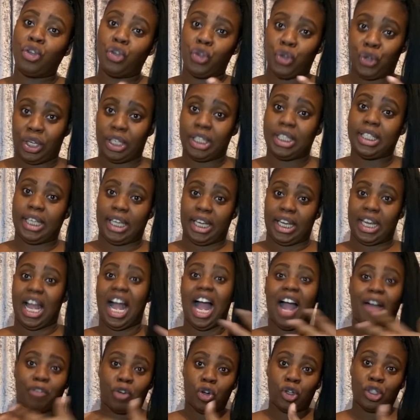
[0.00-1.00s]
you can see,
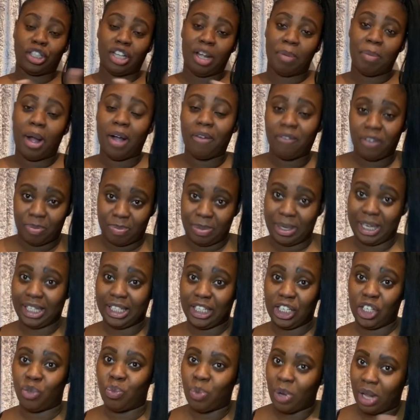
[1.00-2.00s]
I've got some other
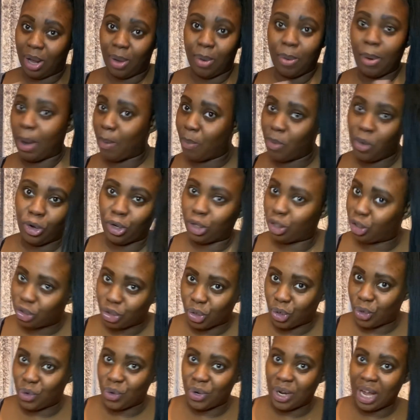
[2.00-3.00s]
places where I'm not going to
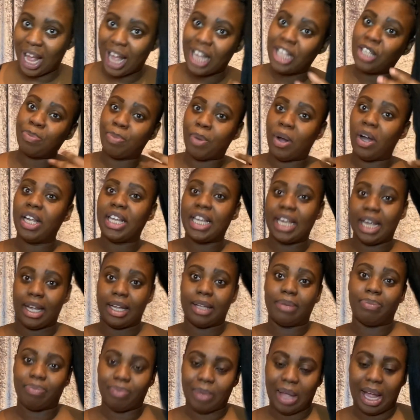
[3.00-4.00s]
show you guys, but yeah,
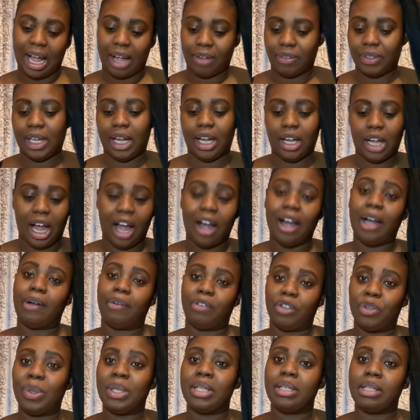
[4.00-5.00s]
I have I have
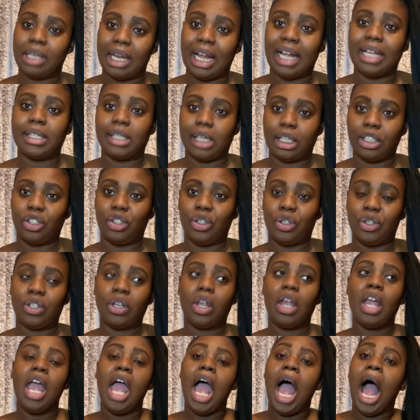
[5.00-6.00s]
29 tattoos.
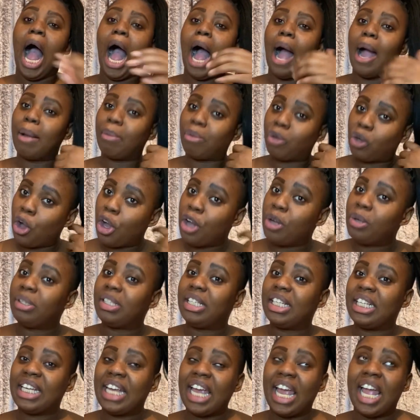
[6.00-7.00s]
I'm going
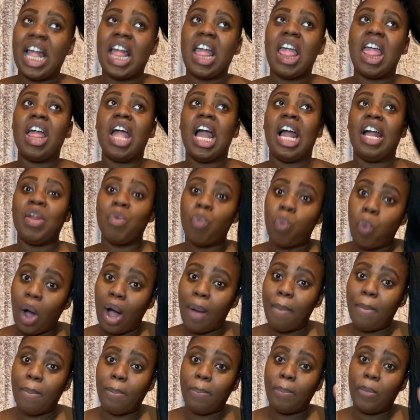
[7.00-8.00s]
to get a,
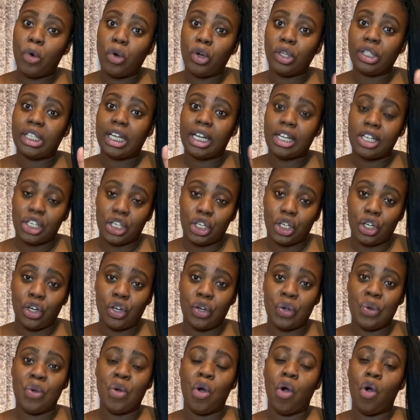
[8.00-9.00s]
one more
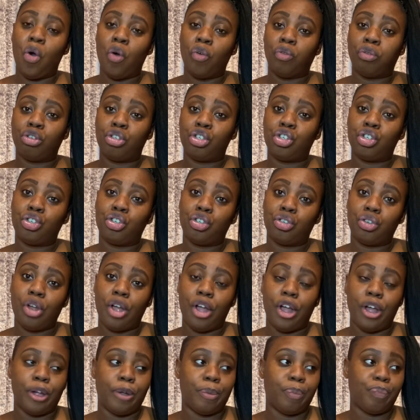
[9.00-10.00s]
tattoo of Sh
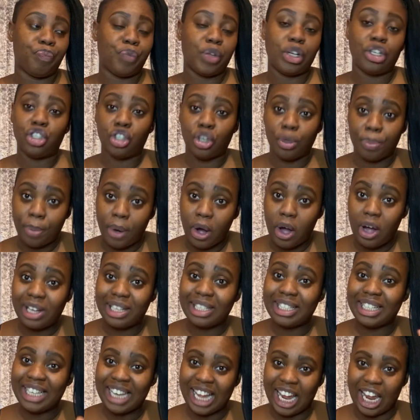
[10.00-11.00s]
um,
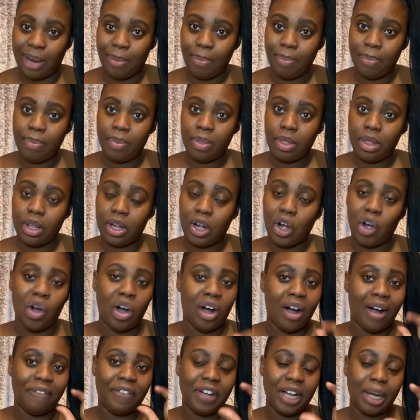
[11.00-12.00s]
Shamar's name.
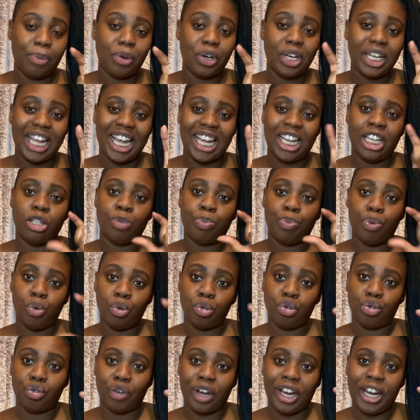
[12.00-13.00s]
Uh, I think I'm going to get his
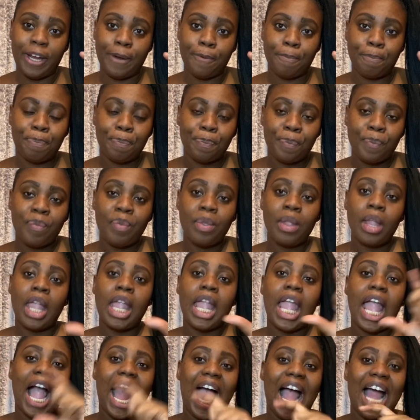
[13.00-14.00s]
portrait
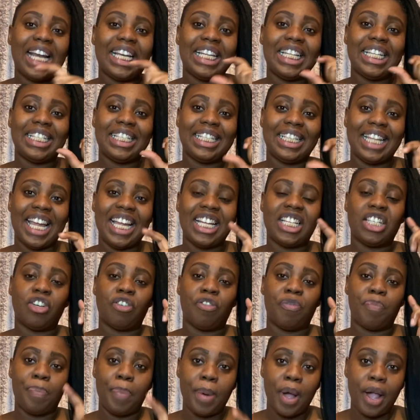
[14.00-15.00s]
and his date
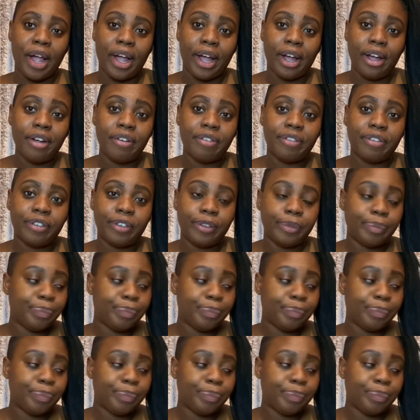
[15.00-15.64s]
of birth